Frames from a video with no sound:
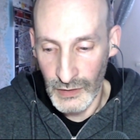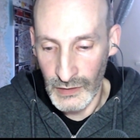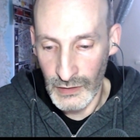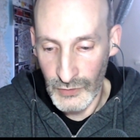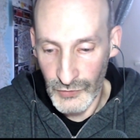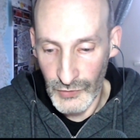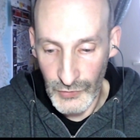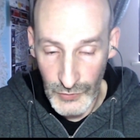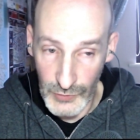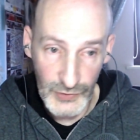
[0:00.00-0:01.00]

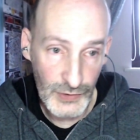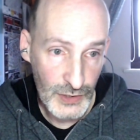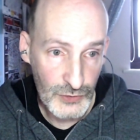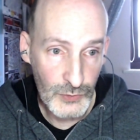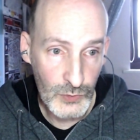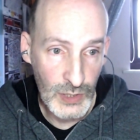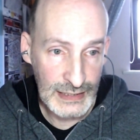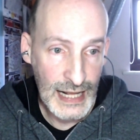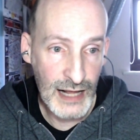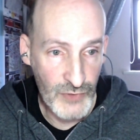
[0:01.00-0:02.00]
So those are the two
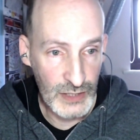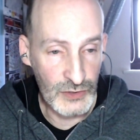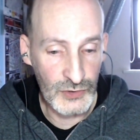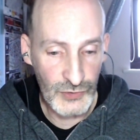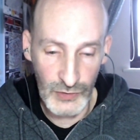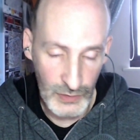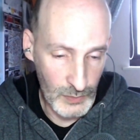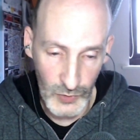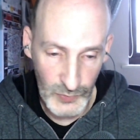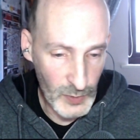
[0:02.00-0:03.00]
attack vectors, the
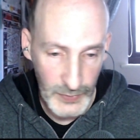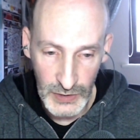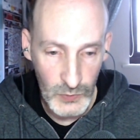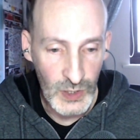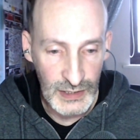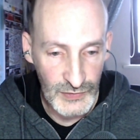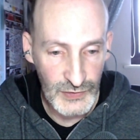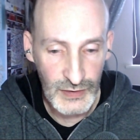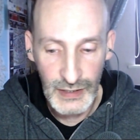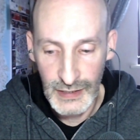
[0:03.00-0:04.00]
most popular
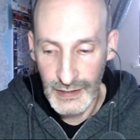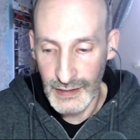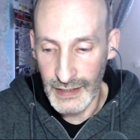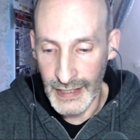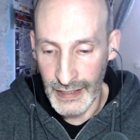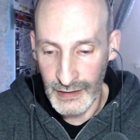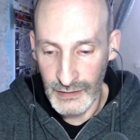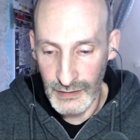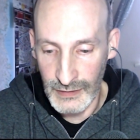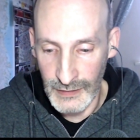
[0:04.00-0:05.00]
ones, and
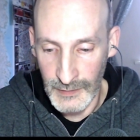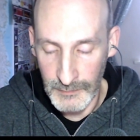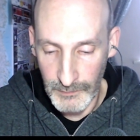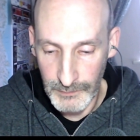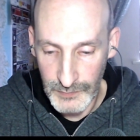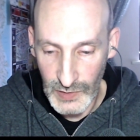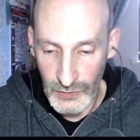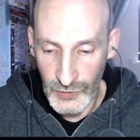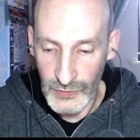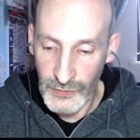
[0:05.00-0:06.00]

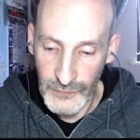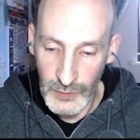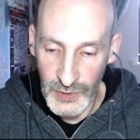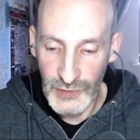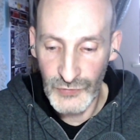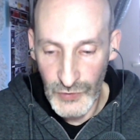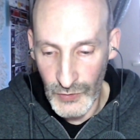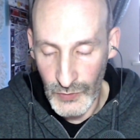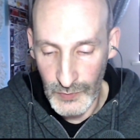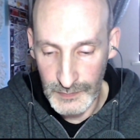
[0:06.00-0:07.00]
so from these two,